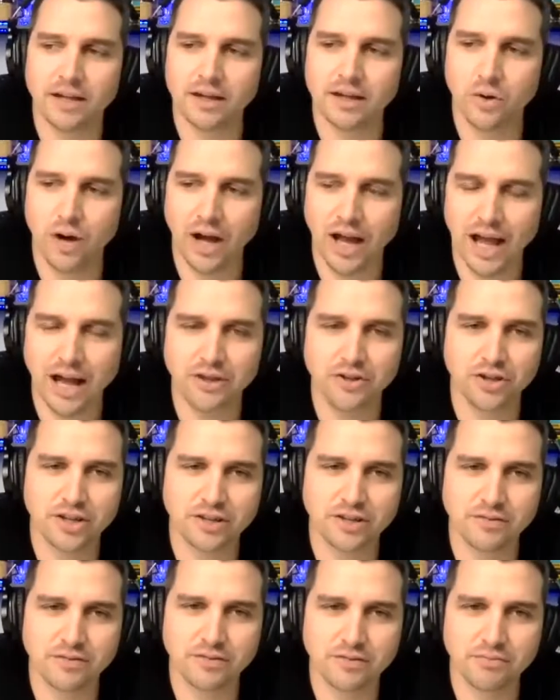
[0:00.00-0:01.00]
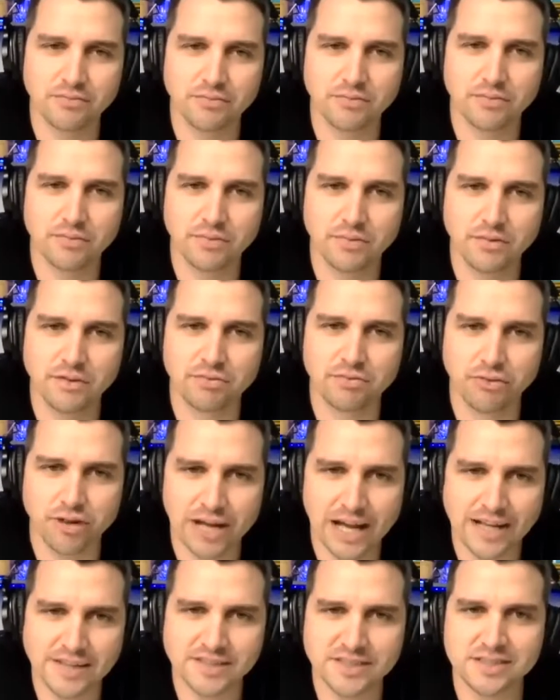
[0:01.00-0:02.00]
or how you can
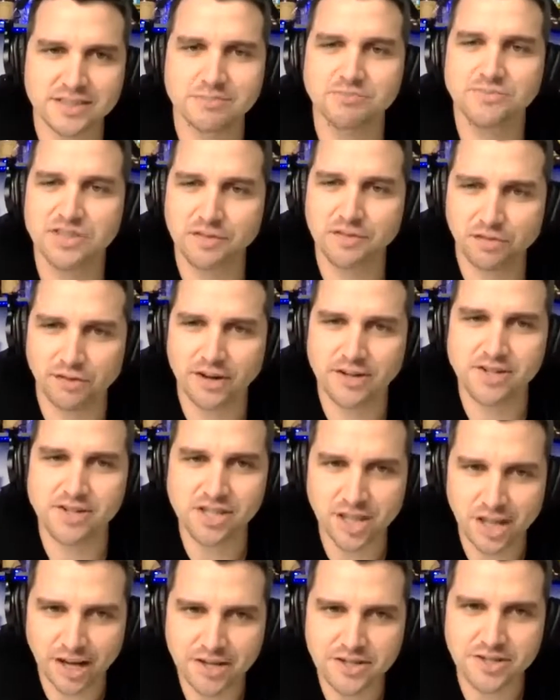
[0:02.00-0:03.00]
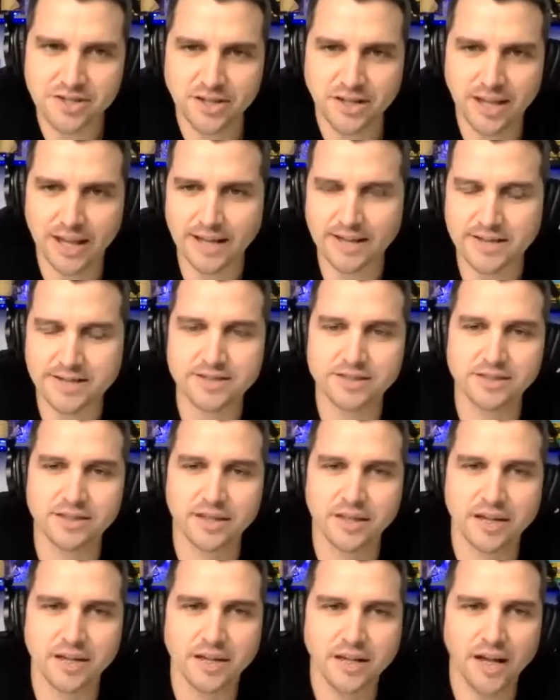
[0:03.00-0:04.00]
create some differentiation against
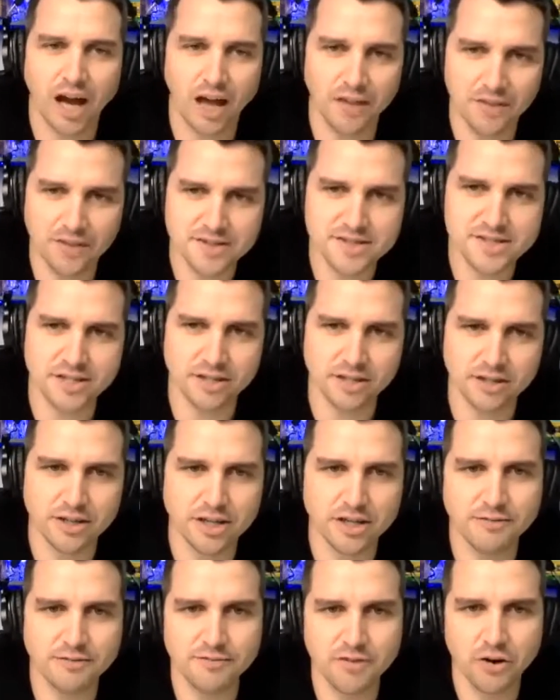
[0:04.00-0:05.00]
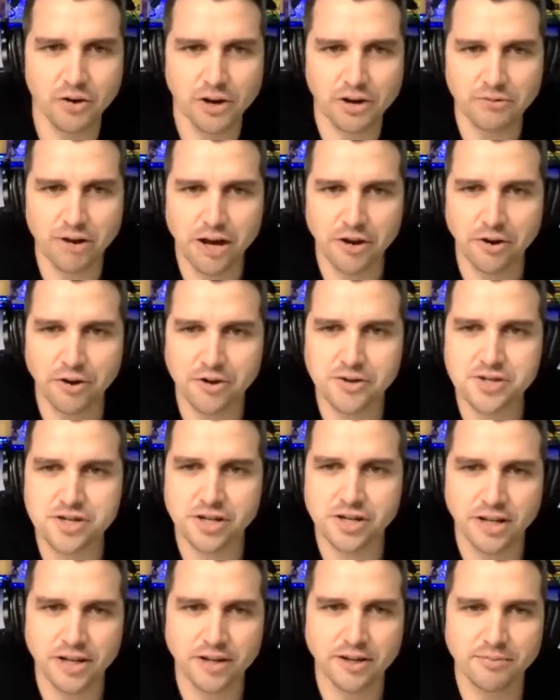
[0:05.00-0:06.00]
others, in a very red
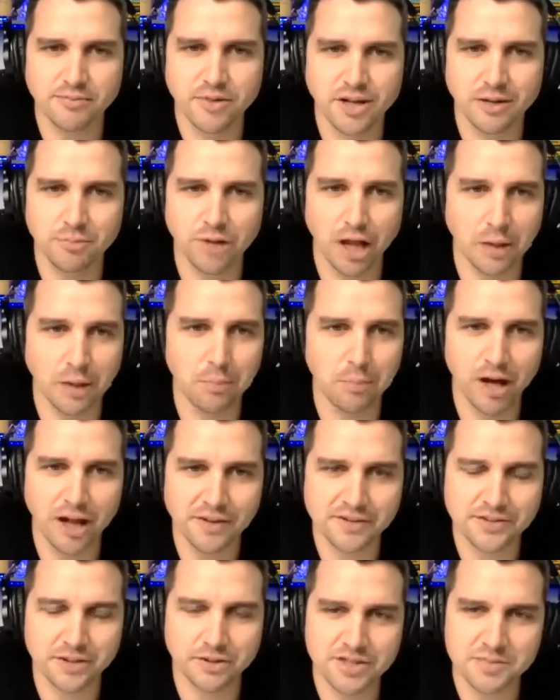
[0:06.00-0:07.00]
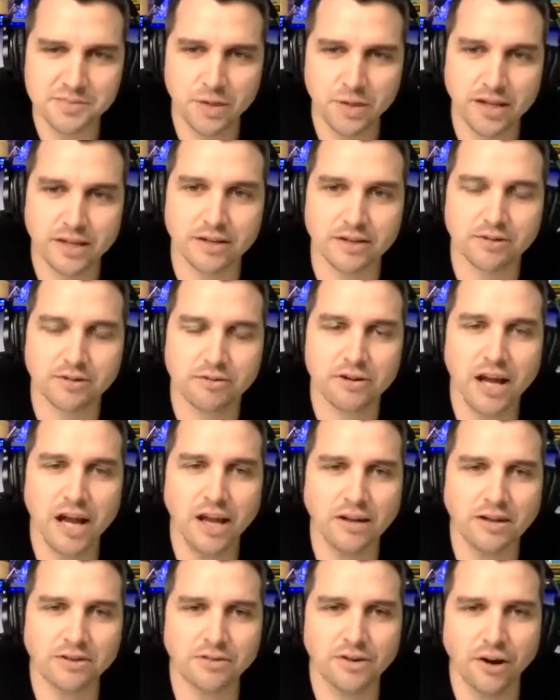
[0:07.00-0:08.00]
ocean, in a bloodbath, so to speak, and
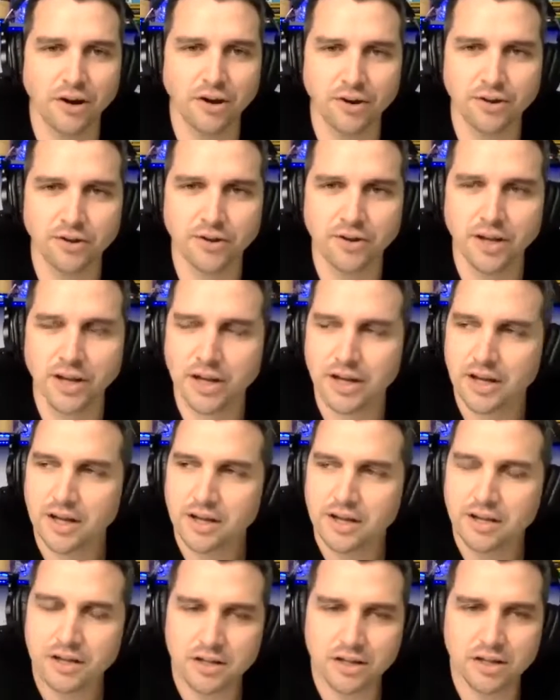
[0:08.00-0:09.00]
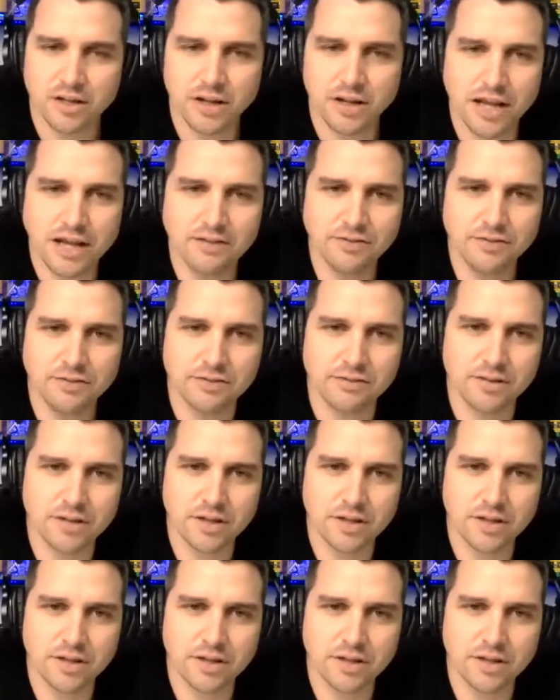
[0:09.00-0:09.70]
create your own, even